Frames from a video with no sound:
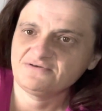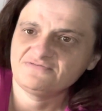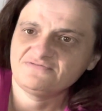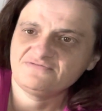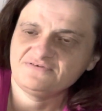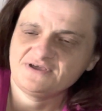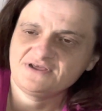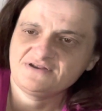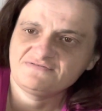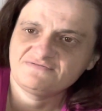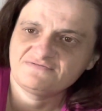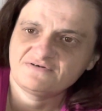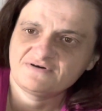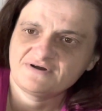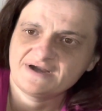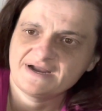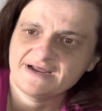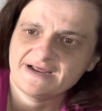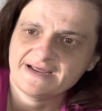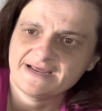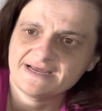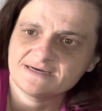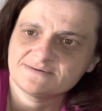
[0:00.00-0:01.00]
feed for
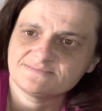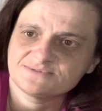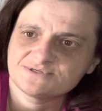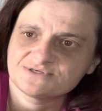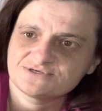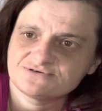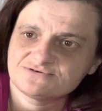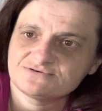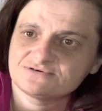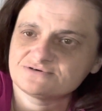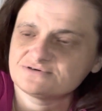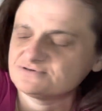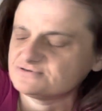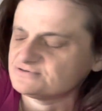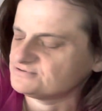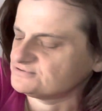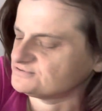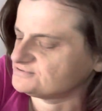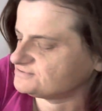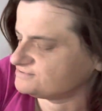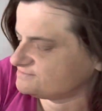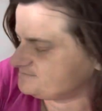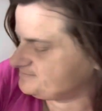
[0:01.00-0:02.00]

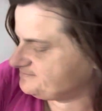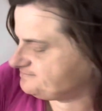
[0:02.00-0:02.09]
hamsters.